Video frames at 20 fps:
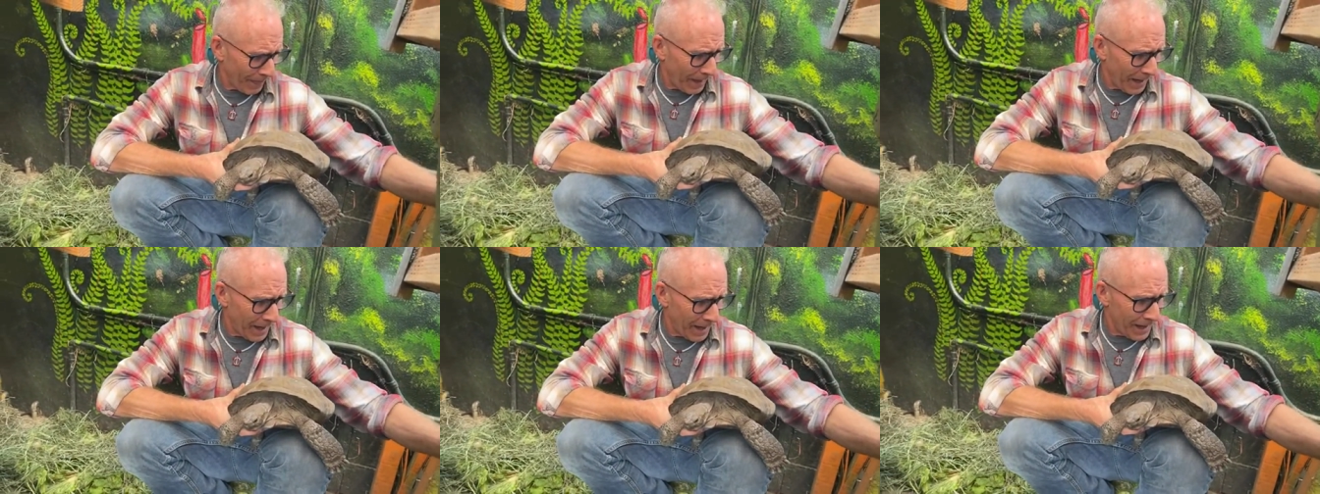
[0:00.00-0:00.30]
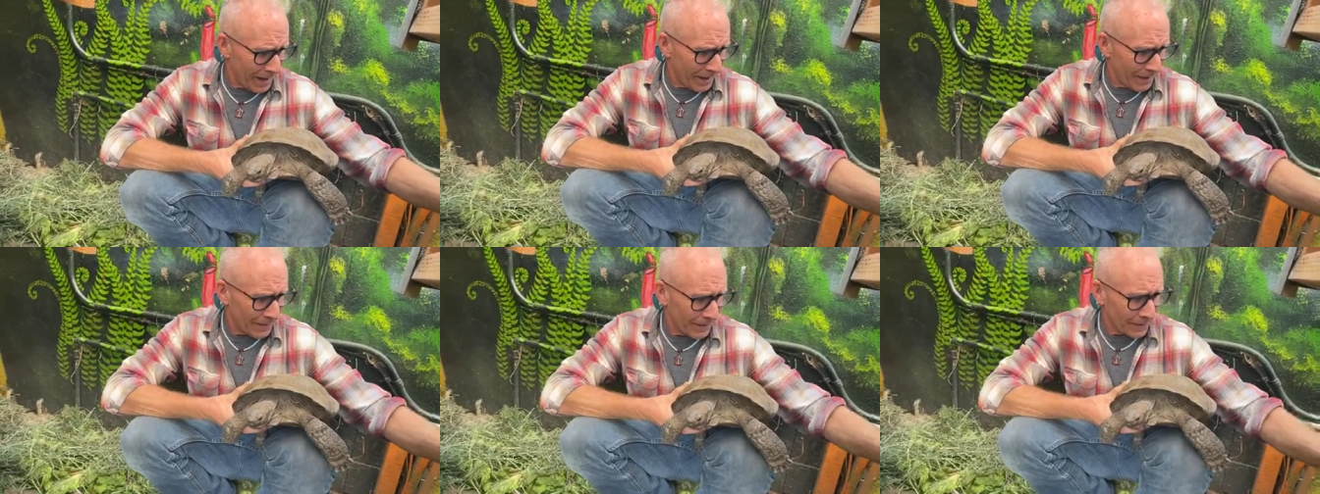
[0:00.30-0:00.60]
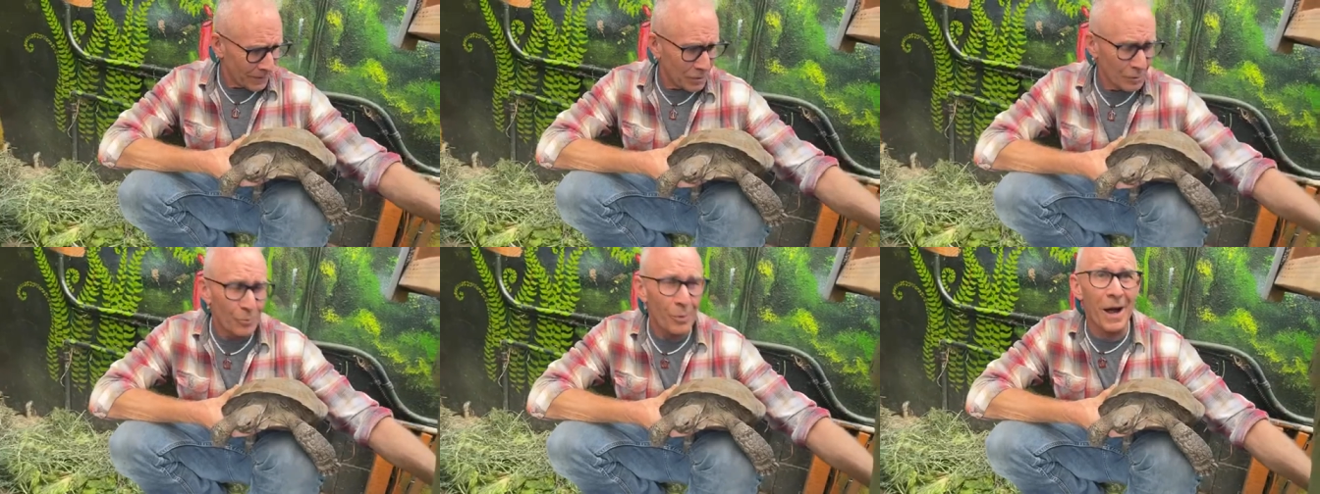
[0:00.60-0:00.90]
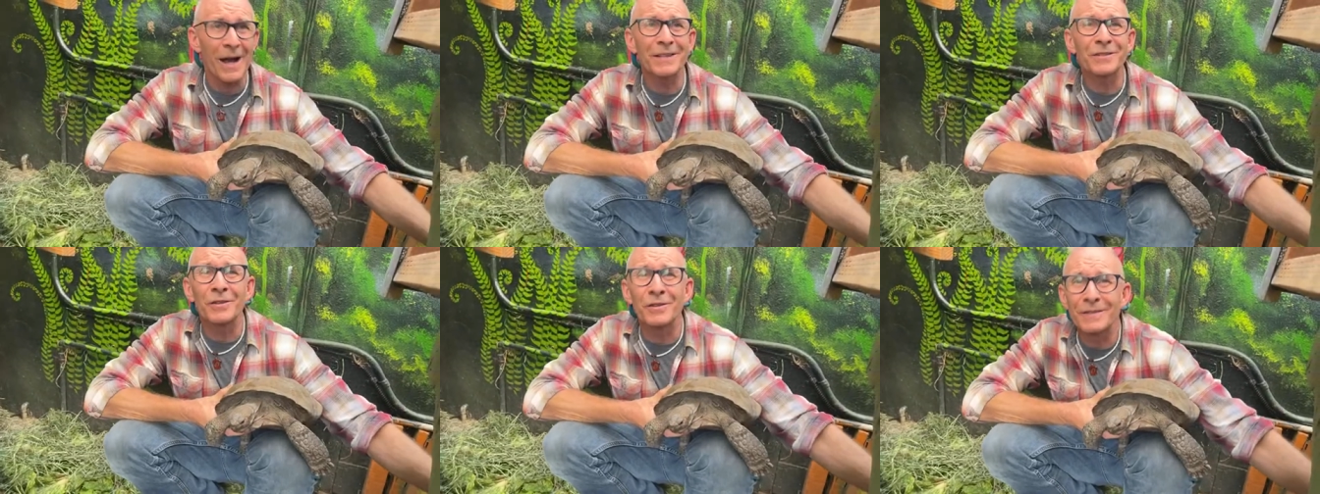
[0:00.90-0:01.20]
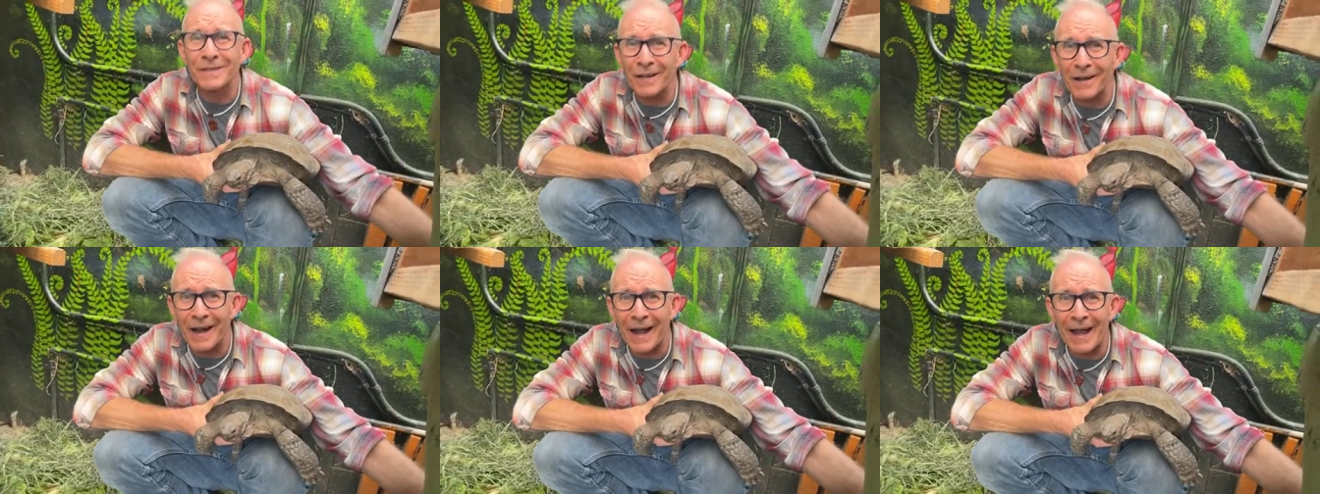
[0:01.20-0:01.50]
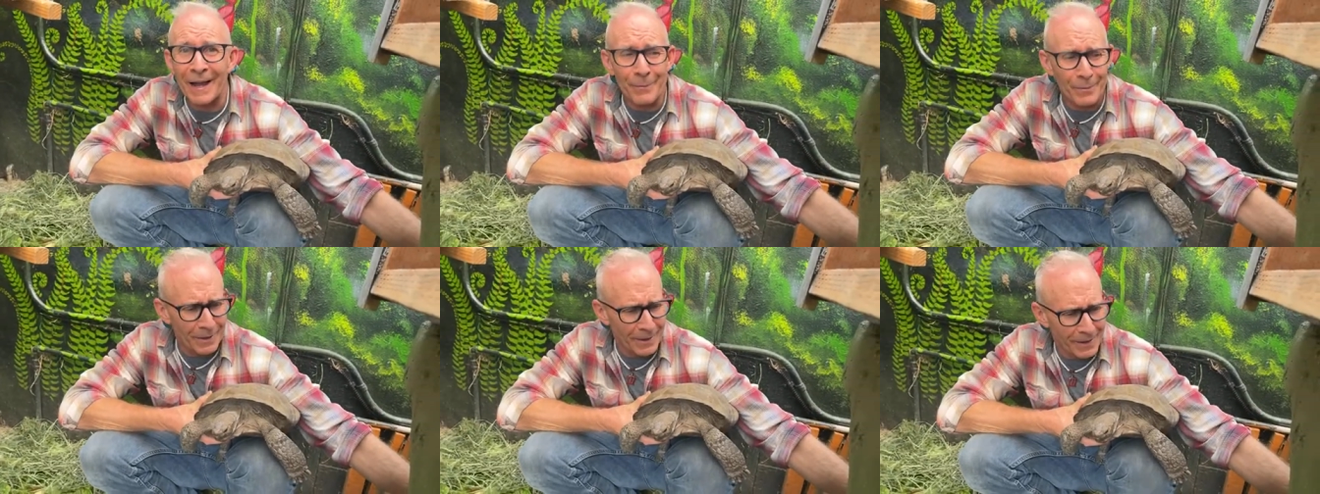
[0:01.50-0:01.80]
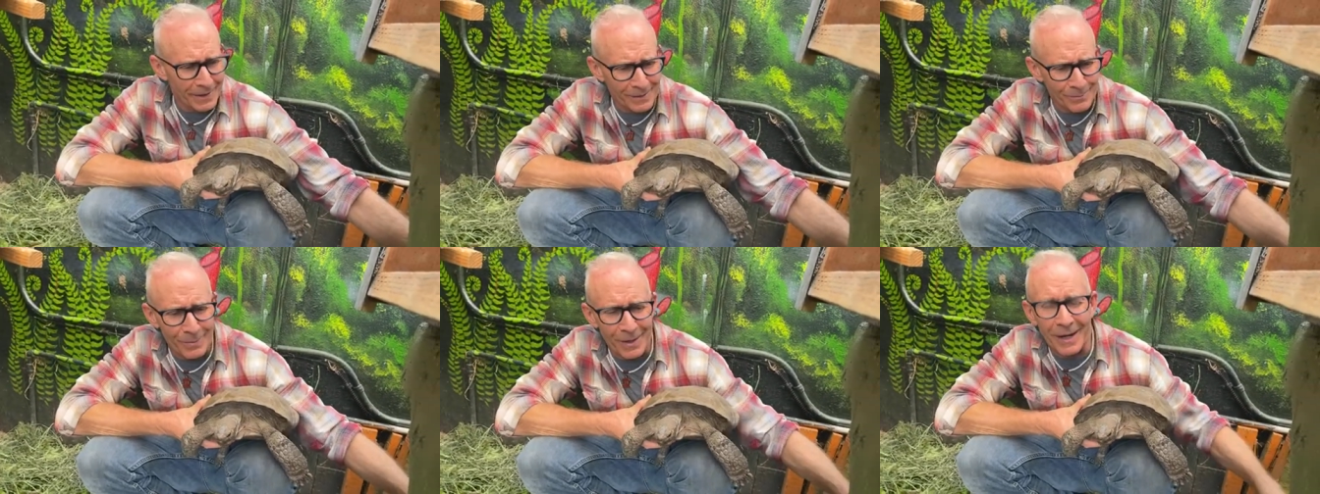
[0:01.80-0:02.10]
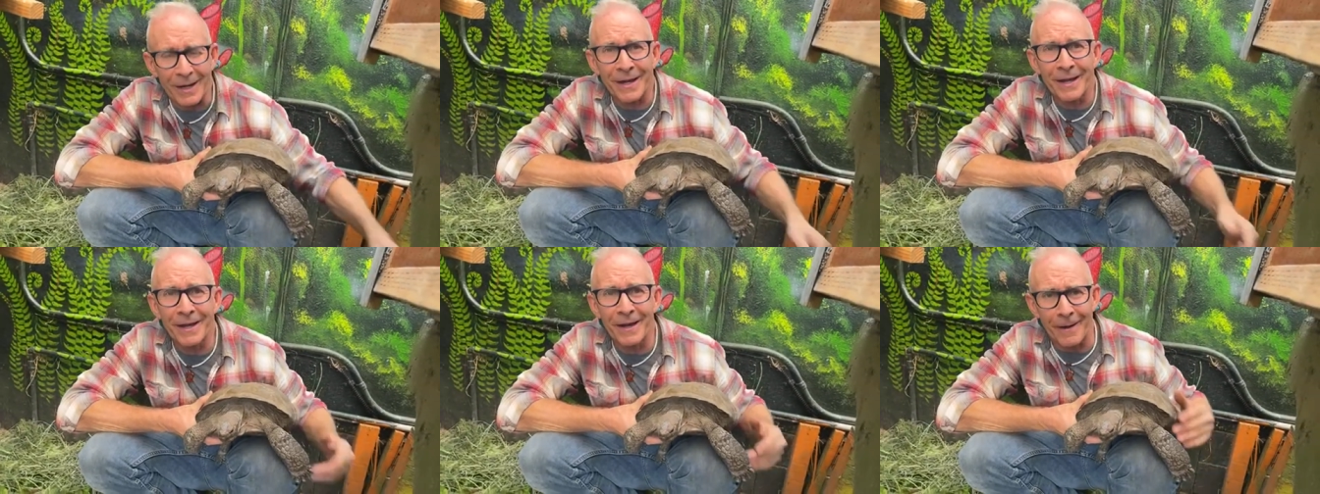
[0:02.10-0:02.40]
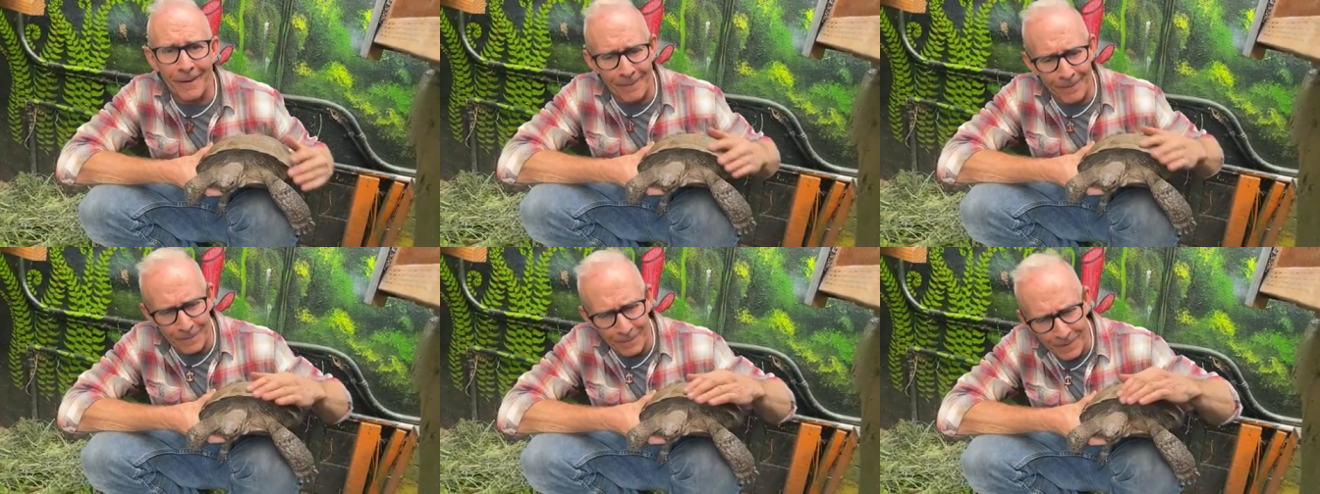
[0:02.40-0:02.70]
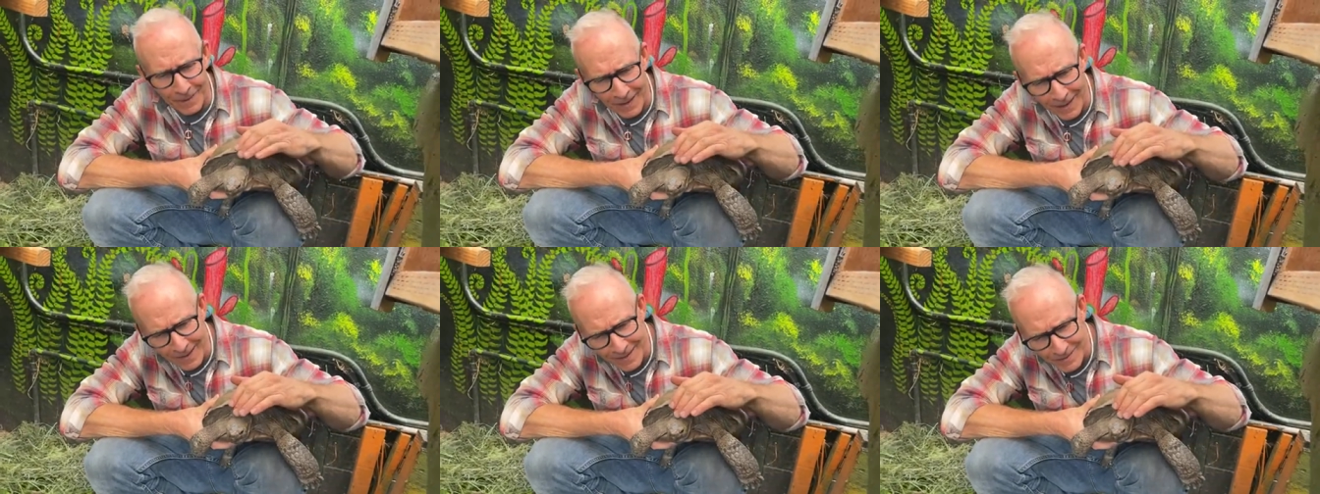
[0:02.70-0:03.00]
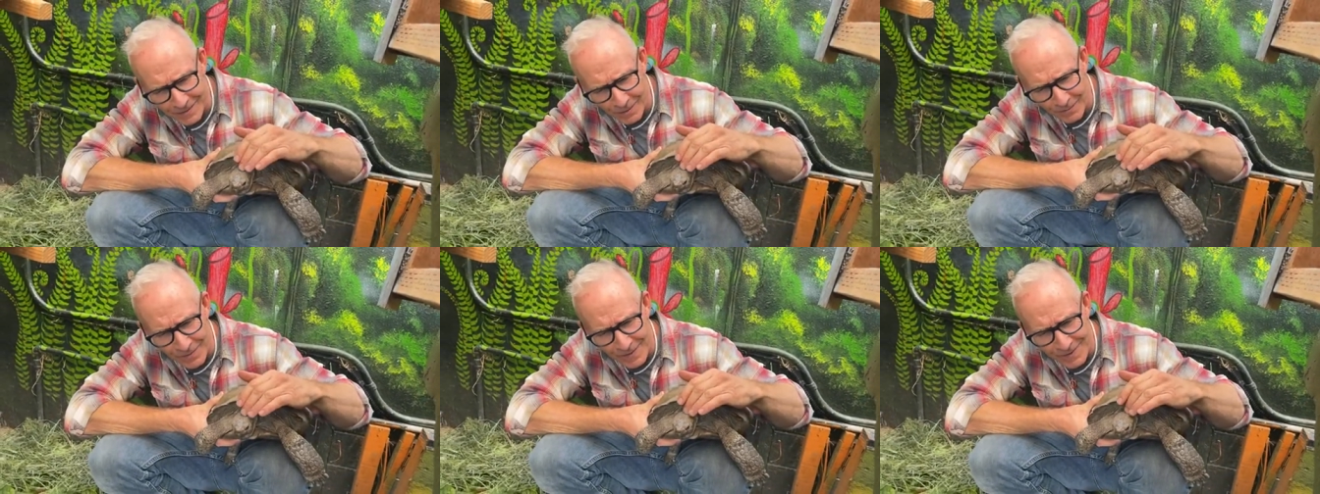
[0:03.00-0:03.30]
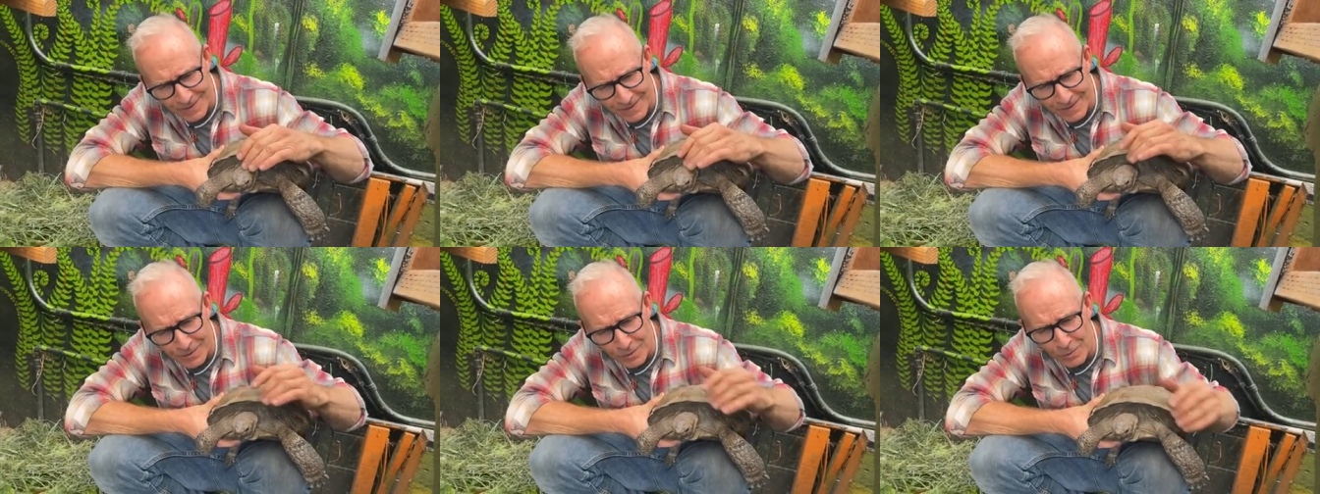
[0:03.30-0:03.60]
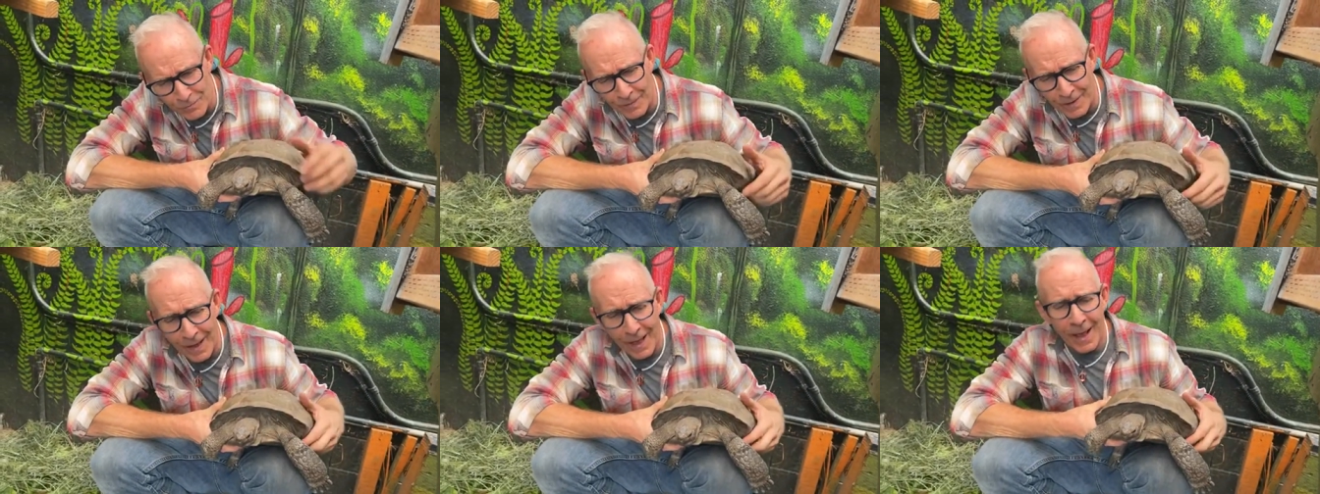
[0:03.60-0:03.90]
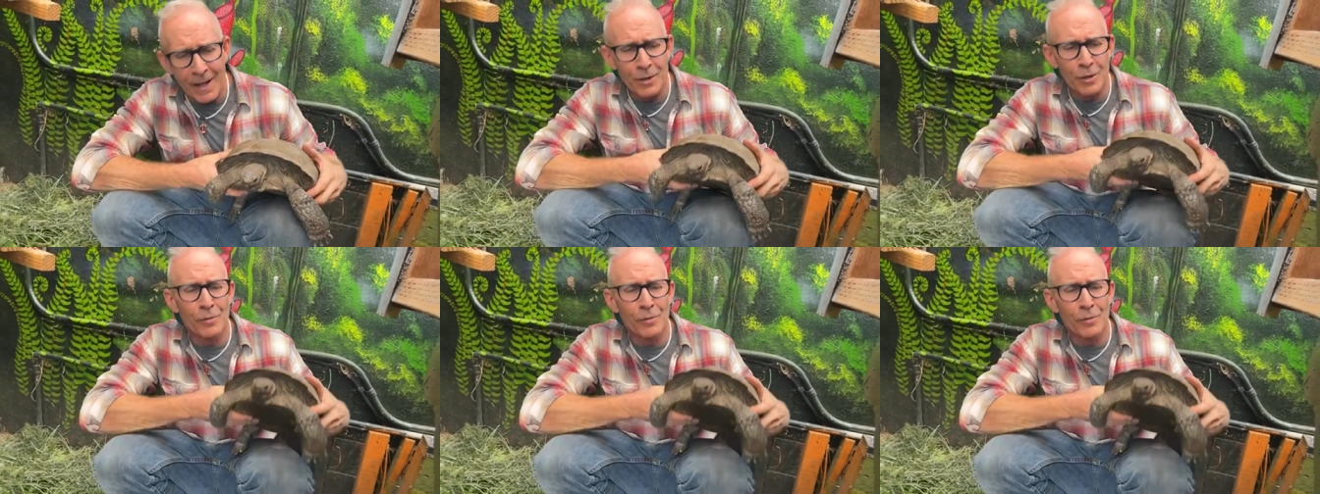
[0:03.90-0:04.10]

the two boxers that are hibernating back here, okay? So this is Nuvi.